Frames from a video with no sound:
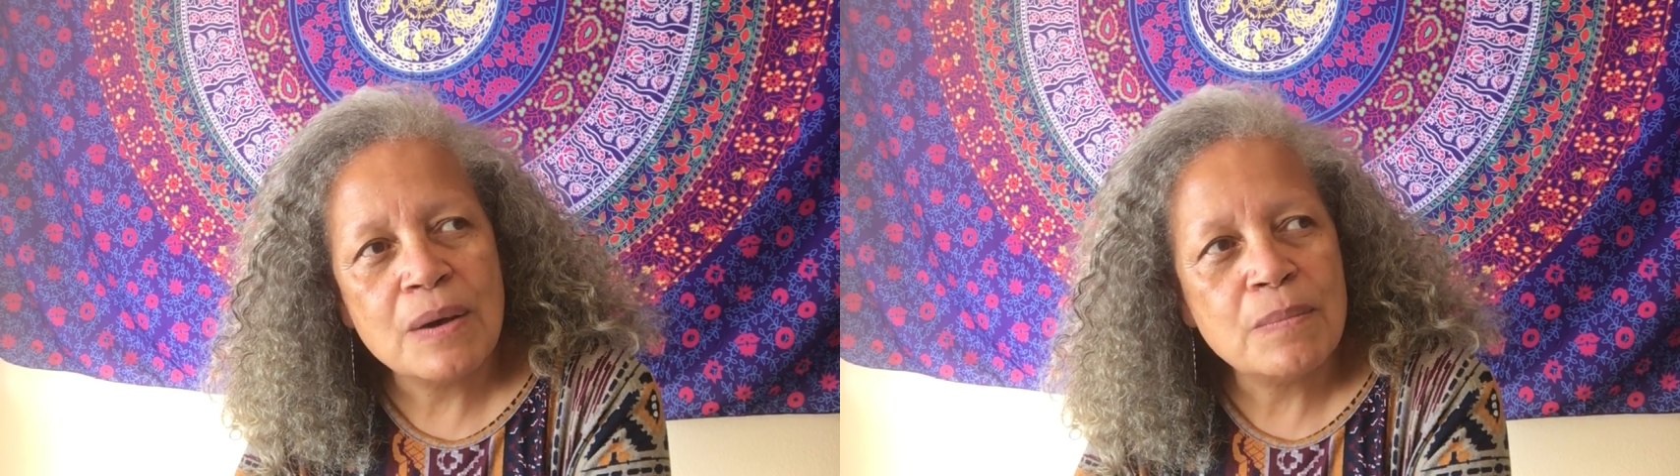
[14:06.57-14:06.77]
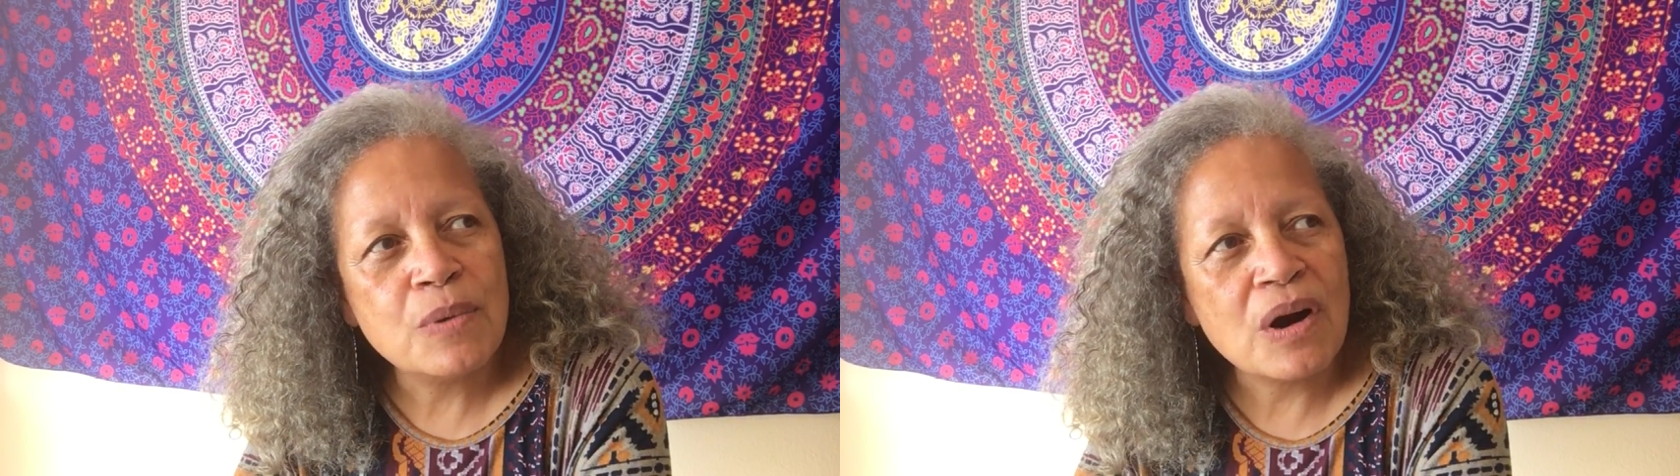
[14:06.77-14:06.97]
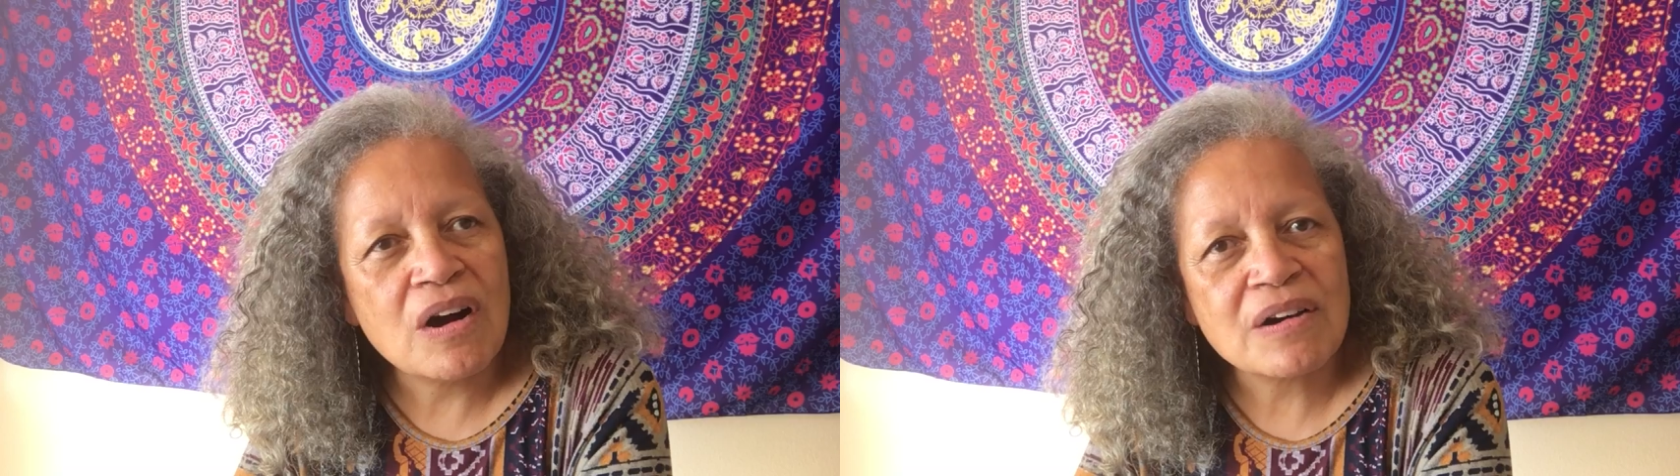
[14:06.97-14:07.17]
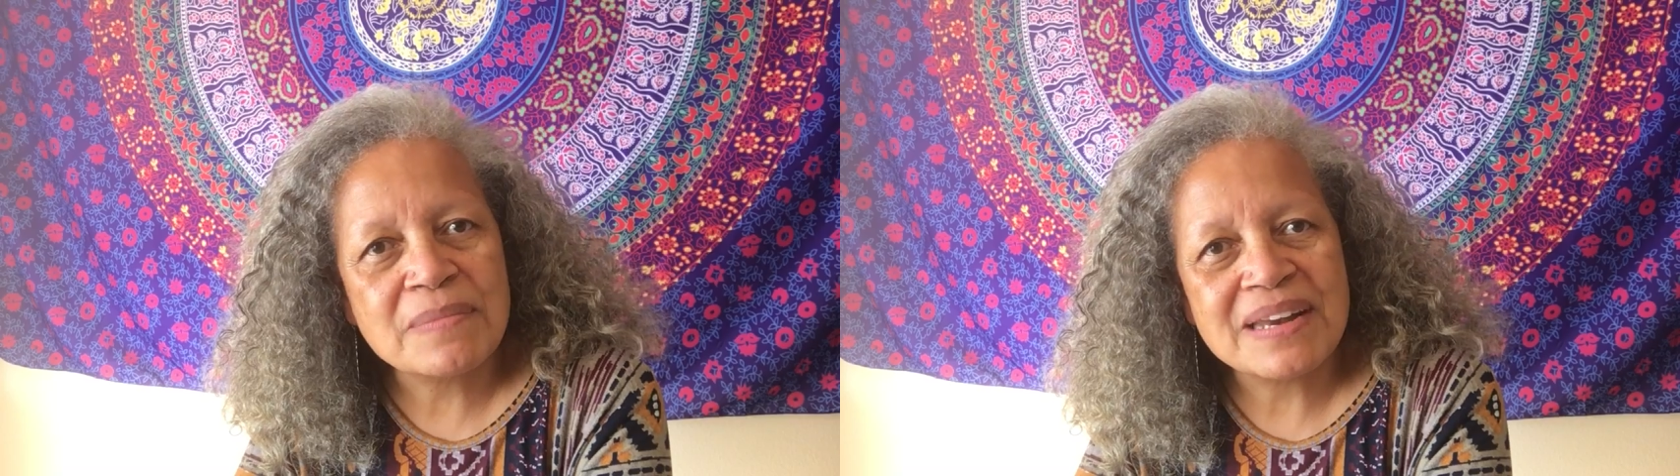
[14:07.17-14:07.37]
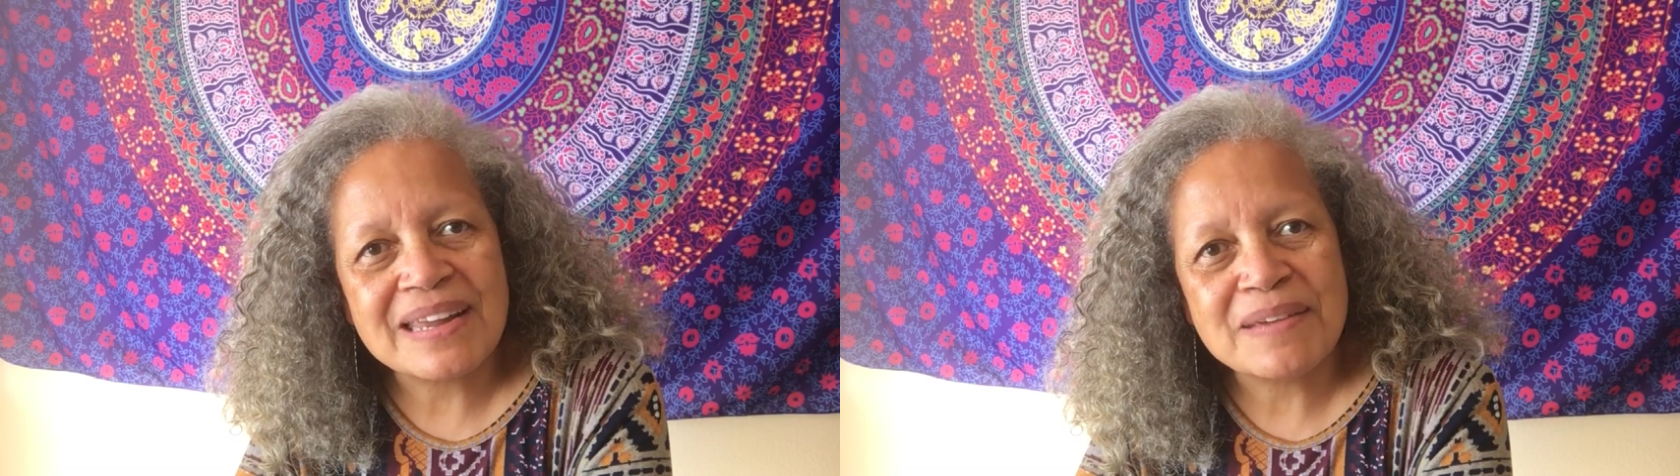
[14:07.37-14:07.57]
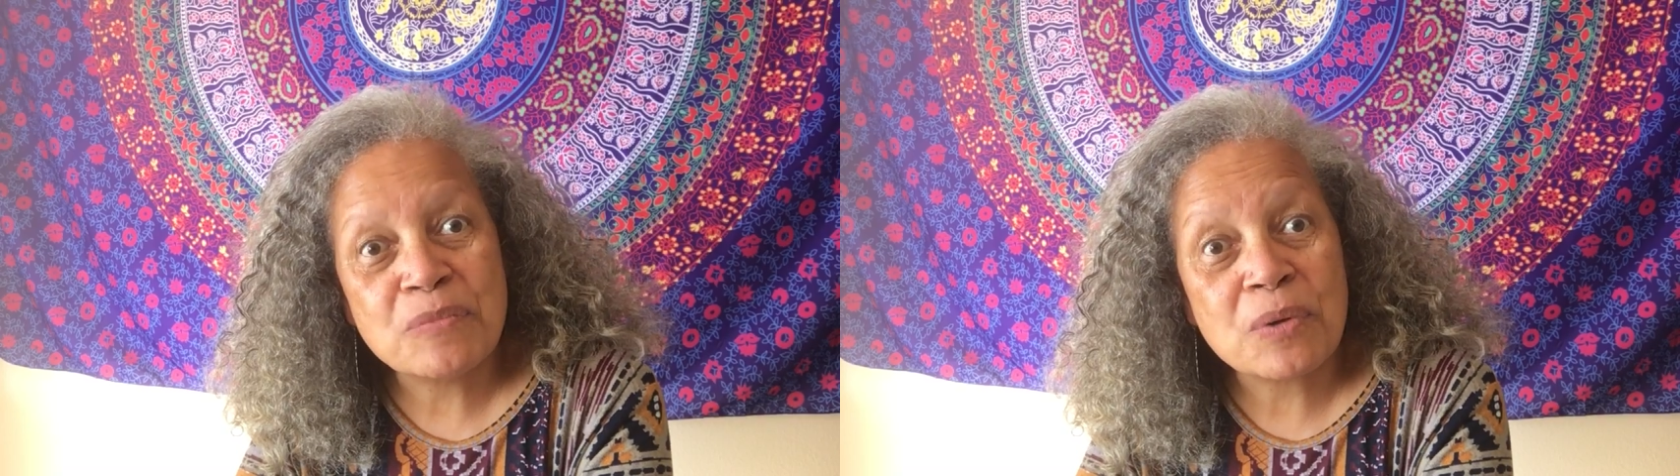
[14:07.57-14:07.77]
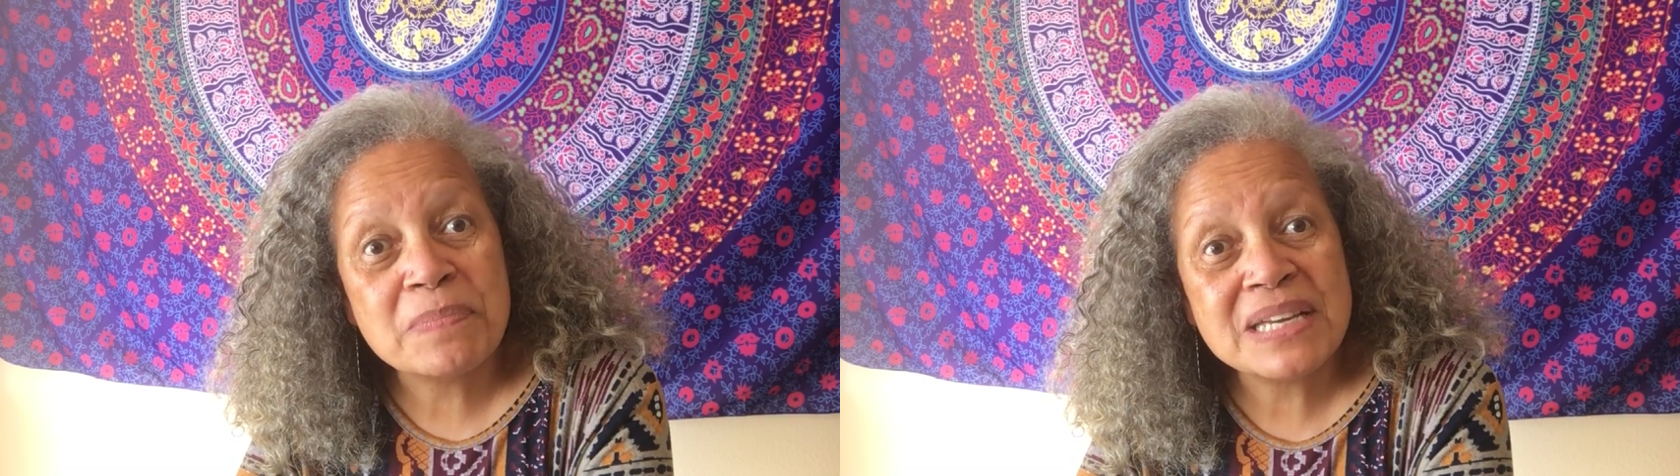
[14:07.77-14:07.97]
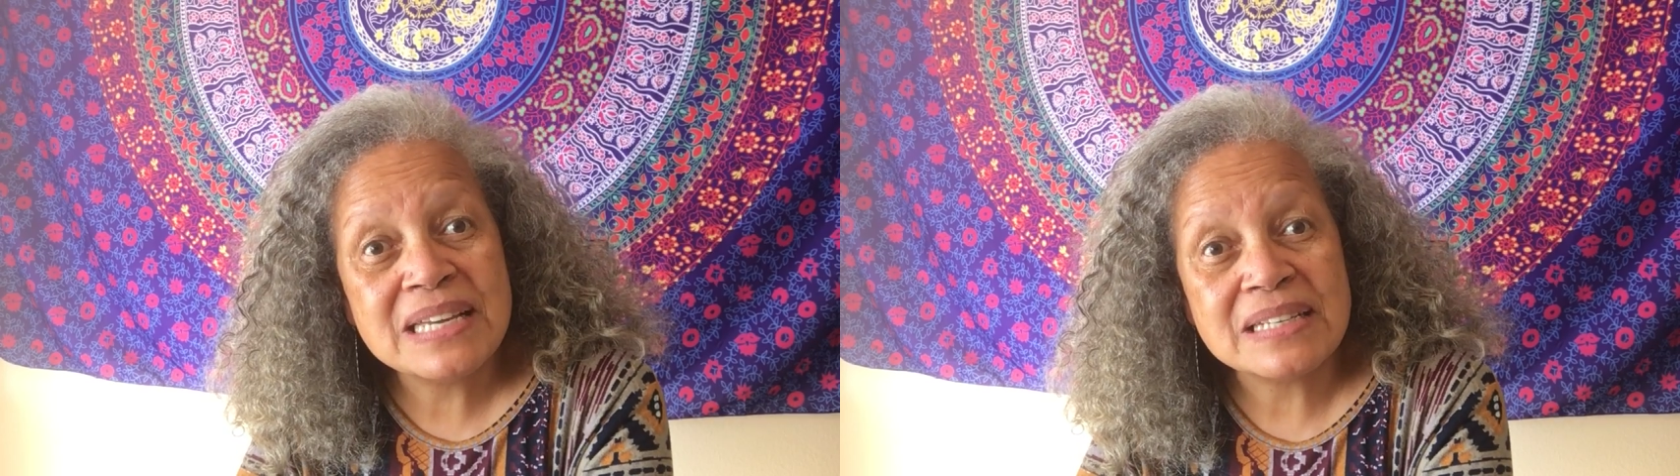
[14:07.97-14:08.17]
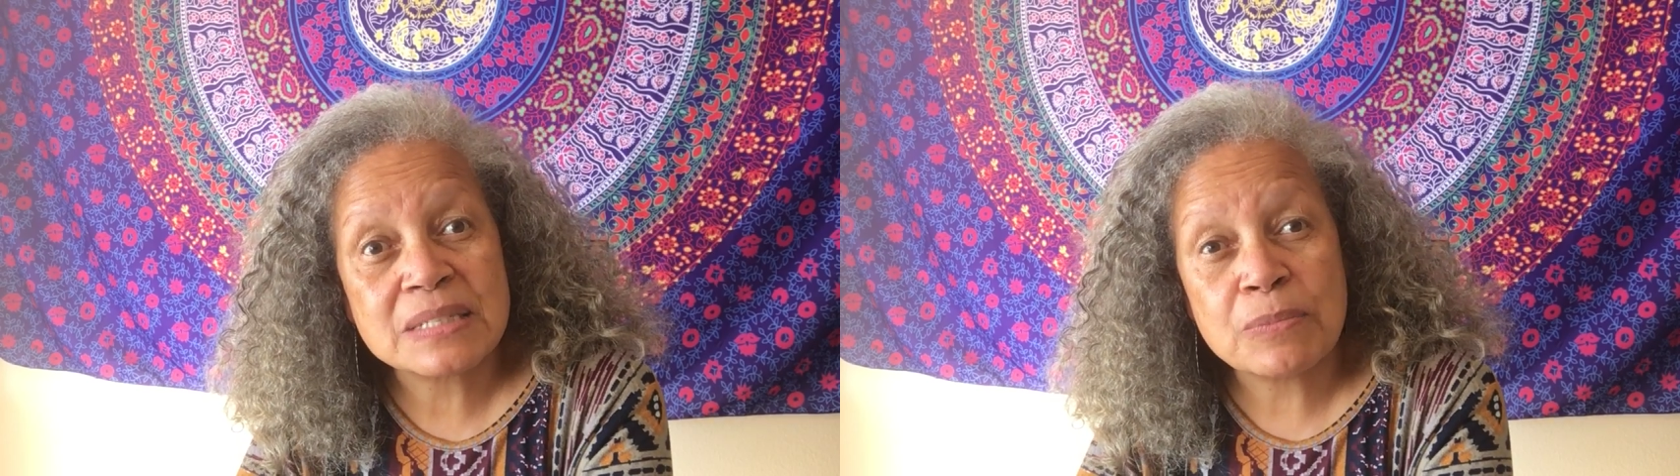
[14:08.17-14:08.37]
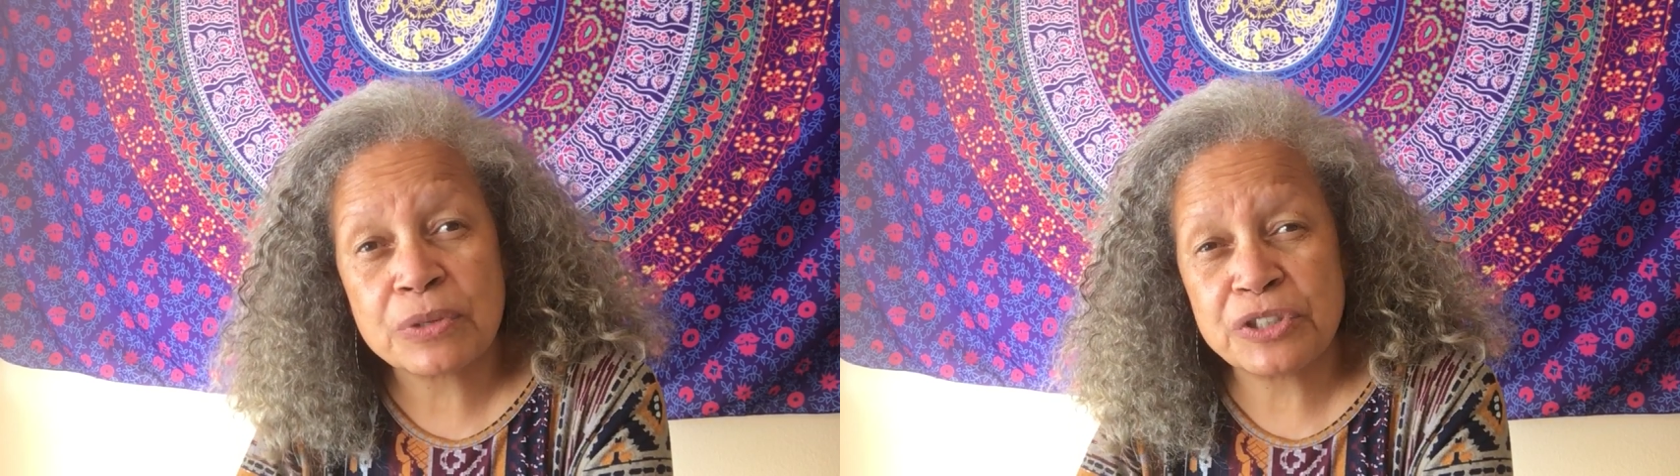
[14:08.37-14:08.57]
more harmony, more
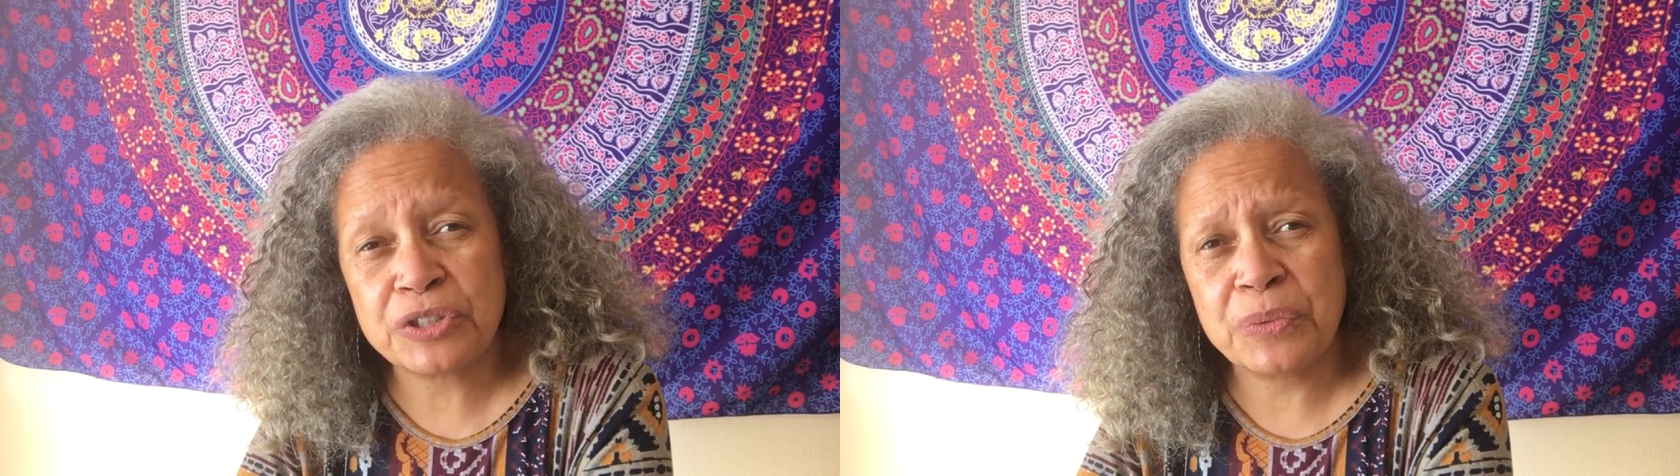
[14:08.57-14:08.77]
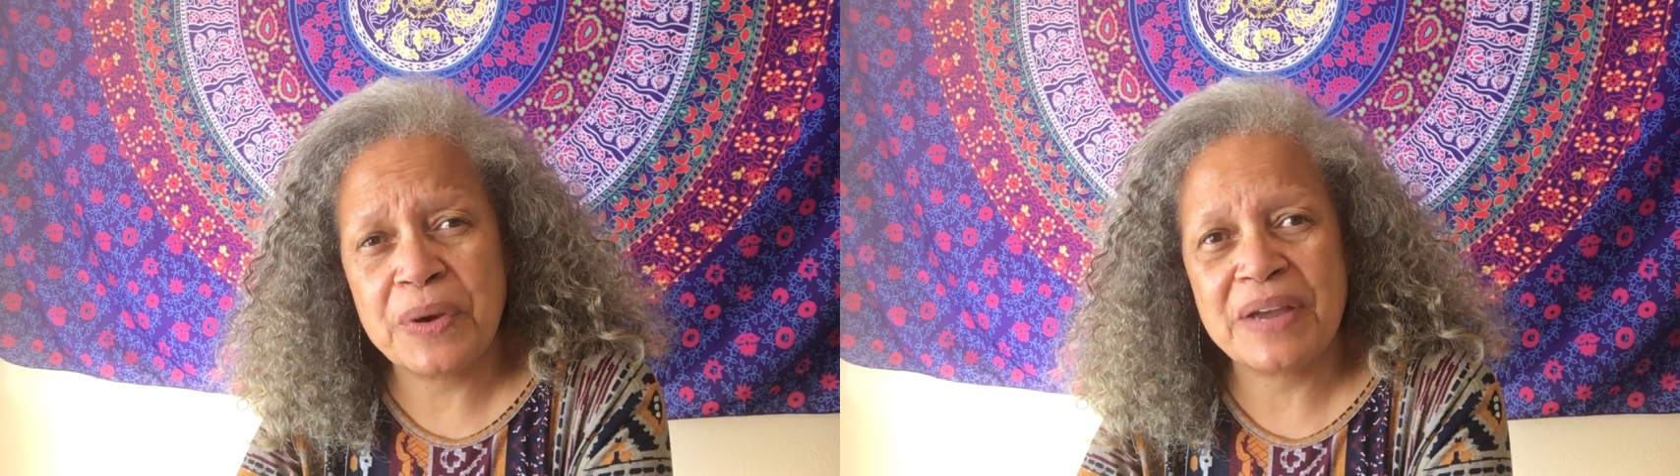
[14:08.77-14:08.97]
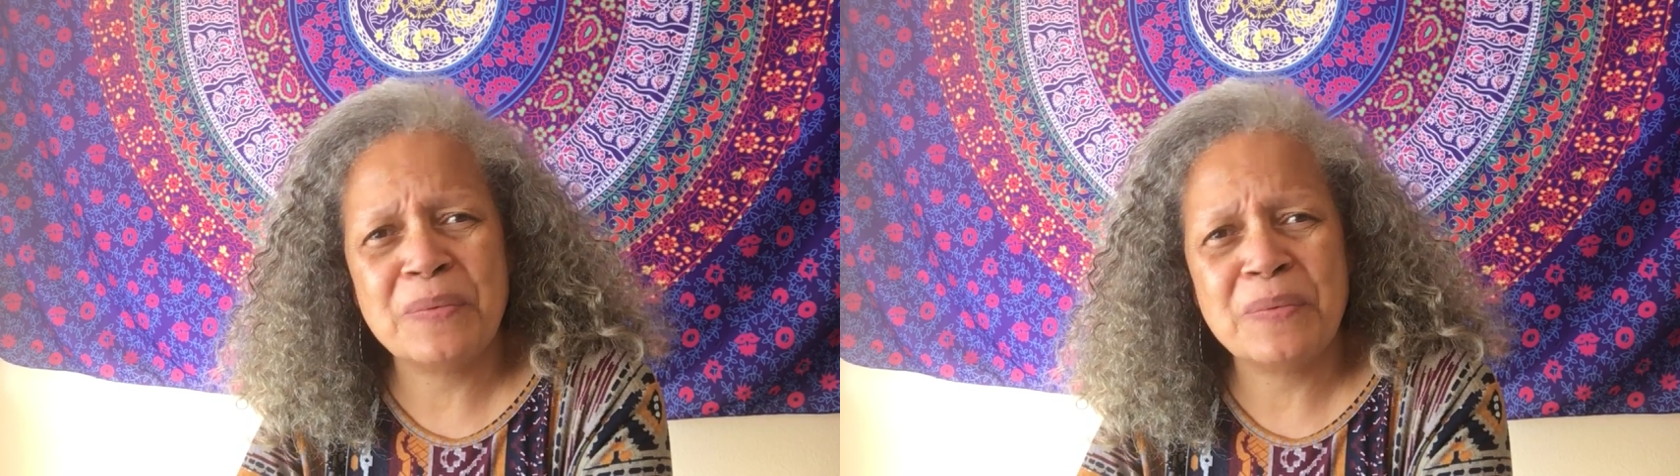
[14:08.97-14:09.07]
peace, more joy?